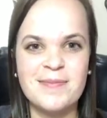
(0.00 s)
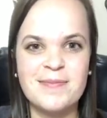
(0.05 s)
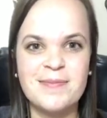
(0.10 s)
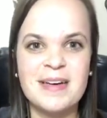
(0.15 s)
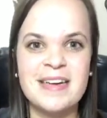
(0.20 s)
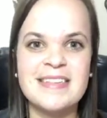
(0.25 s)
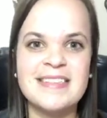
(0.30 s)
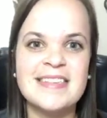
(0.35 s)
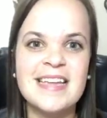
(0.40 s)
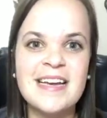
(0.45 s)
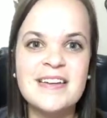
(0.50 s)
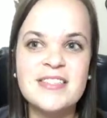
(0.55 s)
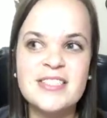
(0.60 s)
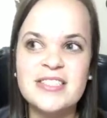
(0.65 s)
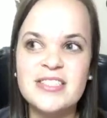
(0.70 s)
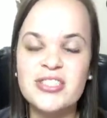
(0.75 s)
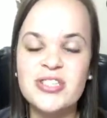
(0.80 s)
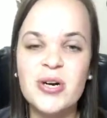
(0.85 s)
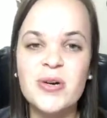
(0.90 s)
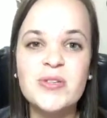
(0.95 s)
Because they
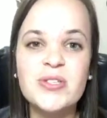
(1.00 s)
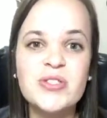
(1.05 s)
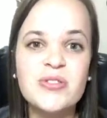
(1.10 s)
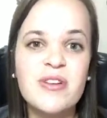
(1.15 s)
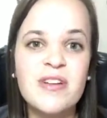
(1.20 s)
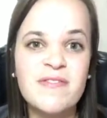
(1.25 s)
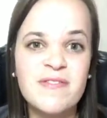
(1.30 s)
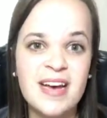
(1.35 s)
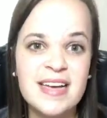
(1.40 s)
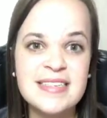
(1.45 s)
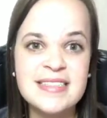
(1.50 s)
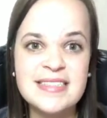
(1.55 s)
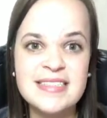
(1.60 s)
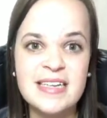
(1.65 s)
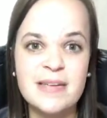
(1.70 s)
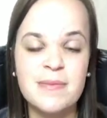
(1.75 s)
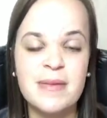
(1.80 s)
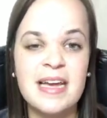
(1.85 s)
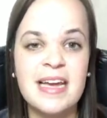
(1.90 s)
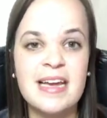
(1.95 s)
just chose to invest
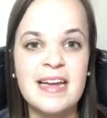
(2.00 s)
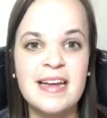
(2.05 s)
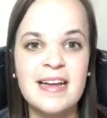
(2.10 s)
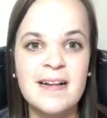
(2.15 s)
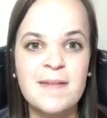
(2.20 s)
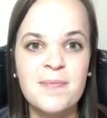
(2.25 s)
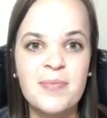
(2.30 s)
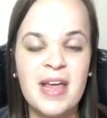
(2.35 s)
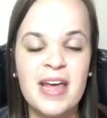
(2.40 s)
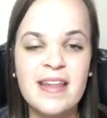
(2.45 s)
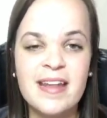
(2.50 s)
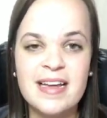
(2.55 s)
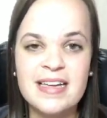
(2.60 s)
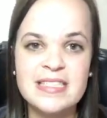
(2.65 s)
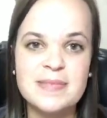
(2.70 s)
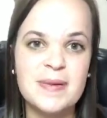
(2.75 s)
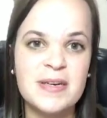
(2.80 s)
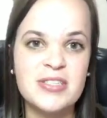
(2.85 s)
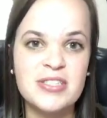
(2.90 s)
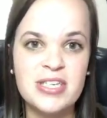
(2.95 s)
in me. And
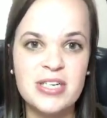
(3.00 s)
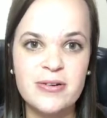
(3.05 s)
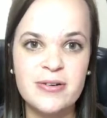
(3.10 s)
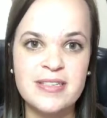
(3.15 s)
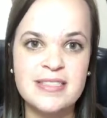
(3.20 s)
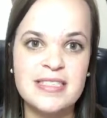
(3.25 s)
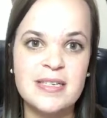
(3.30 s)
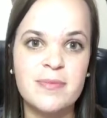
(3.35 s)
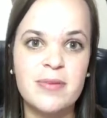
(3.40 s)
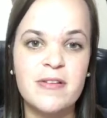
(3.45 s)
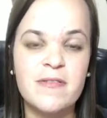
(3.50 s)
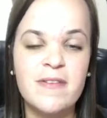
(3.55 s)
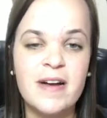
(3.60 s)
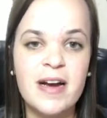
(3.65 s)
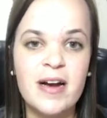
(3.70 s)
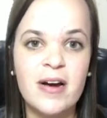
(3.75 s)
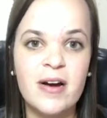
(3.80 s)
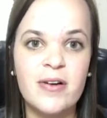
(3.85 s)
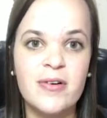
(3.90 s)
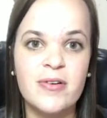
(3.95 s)
especially Kristen
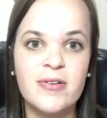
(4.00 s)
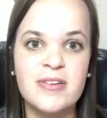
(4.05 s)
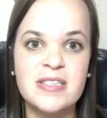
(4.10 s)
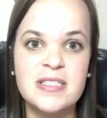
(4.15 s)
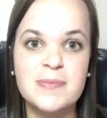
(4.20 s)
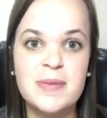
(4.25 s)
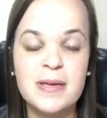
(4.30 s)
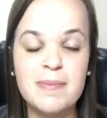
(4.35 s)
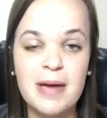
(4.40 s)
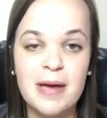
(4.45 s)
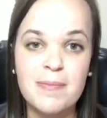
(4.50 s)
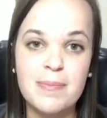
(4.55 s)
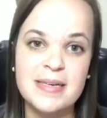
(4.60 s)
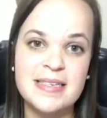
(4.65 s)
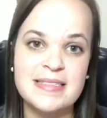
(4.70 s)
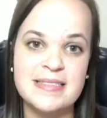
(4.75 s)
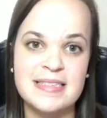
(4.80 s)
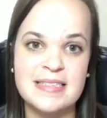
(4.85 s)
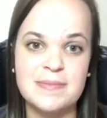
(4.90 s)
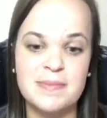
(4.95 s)
Provero, who has been my
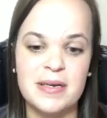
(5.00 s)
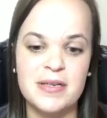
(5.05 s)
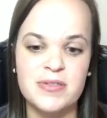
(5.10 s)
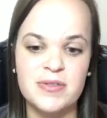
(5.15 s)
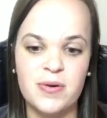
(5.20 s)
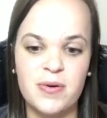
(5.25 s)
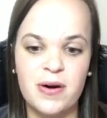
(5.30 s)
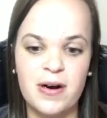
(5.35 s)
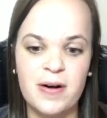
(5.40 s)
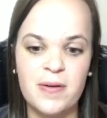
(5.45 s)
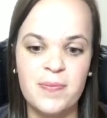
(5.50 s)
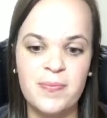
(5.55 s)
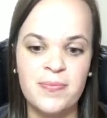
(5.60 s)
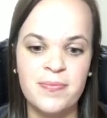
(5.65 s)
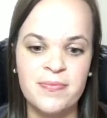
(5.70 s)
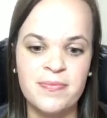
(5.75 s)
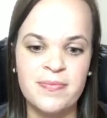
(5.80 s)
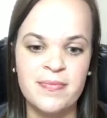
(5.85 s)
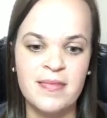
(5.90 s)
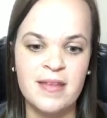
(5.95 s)
business mentor.
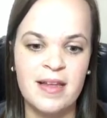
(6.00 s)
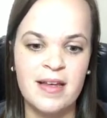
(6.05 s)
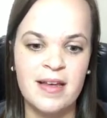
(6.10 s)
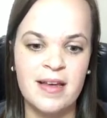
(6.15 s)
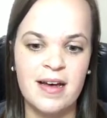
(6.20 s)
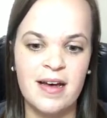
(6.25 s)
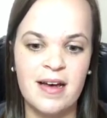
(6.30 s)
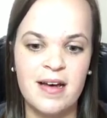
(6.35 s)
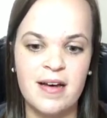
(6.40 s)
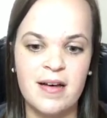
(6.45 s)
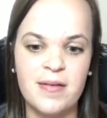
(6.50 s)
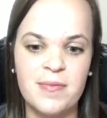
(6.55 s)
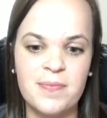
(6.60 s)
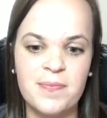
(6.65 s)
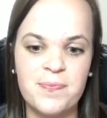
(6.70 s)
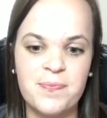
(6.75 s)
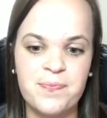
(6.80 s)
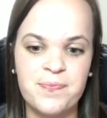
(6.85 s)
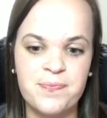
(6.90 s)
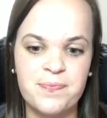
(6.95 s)

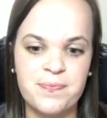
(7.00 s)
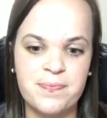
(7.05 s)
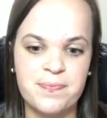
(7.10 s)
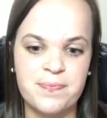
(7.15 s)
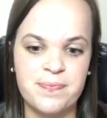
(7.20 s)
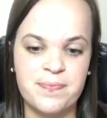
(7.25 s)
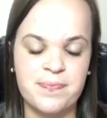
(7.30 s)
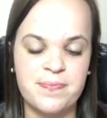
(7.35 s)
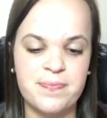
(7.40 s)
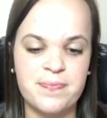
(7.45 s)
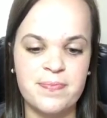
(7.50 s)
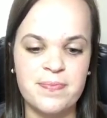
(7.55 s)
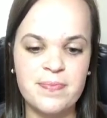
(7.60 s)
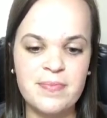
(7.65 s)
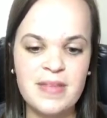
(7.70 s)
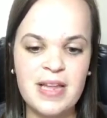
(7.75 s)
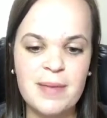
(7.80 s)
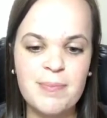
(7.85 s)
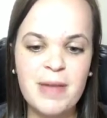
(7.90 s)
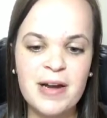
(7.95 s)

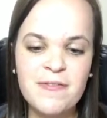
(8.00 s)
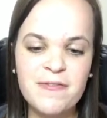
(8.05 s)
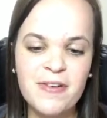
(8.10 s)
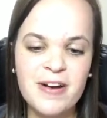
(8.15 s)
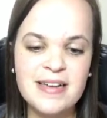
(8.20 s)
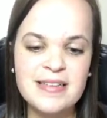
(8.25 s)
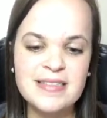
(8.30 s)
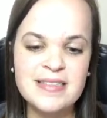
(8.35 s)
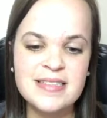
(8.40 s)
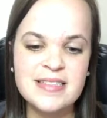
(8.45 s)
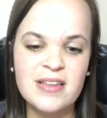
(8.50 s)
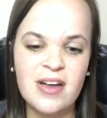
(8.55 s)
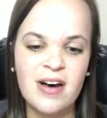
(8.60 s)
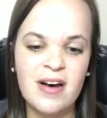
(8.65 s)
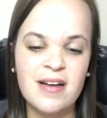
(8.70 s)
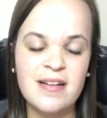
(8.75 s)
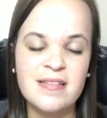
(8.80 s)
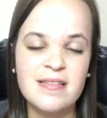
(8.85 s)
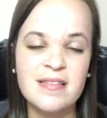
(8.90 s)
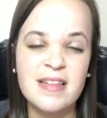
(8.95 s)
My friends
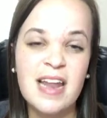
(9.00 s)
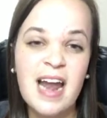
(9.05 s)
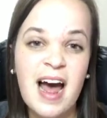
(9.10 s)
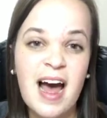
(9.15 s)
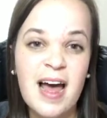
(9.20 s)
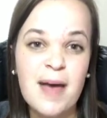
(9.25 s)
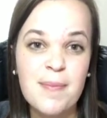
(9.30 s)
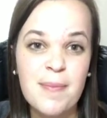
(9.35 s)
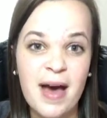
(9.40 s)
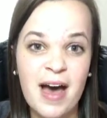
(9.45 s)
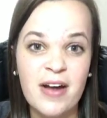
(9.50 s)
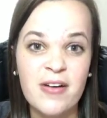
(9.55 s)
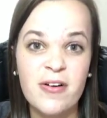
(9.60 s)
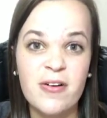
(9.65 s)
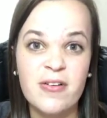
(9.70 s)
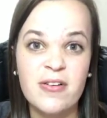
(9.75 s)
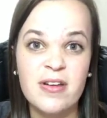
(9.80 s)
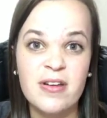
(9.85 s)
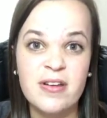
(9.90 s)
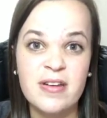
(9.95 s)
thought that I
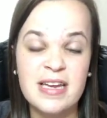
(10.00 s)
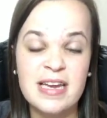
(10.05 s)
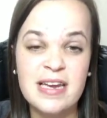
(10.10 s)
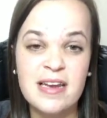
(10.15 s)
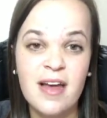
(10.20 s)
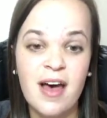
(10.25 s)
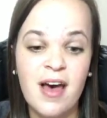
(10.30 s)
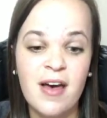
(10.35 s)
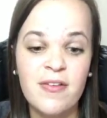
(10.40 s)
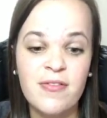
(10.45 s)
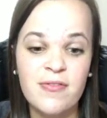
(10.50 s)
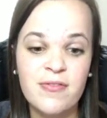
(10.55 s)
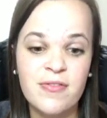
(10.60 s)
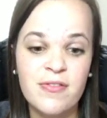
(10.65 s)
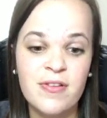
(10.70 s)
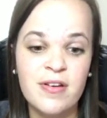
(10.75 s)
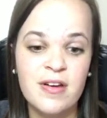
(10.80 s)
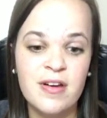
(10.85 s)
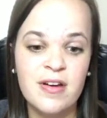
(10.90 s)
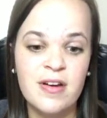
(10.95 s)
mattered
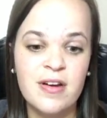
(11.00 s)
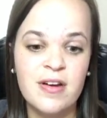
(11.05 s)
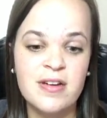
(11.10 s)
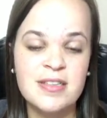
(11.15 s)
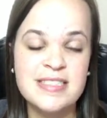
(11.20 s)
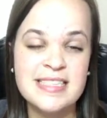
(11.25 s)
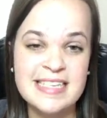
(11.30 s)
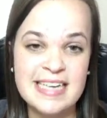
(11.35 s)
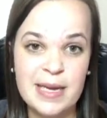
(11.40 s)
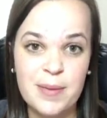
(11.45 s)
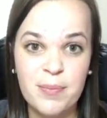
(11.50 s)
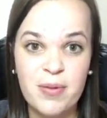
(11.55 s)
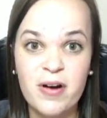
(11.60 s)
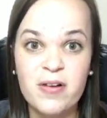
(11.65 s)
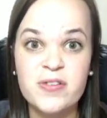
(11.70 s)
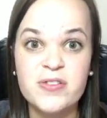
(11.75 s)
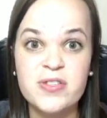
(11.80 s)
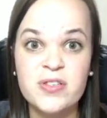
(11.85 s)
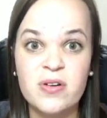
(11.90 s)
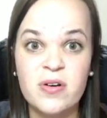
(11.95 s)
enough to get
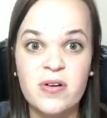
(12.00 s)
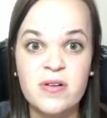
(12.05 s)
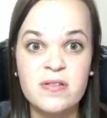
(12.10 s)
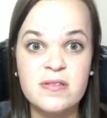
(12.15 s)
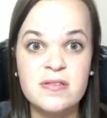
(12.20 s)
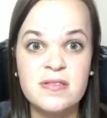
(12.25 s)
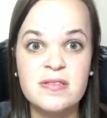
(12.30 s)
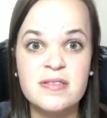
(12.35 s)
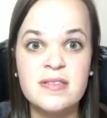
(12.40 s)
personal.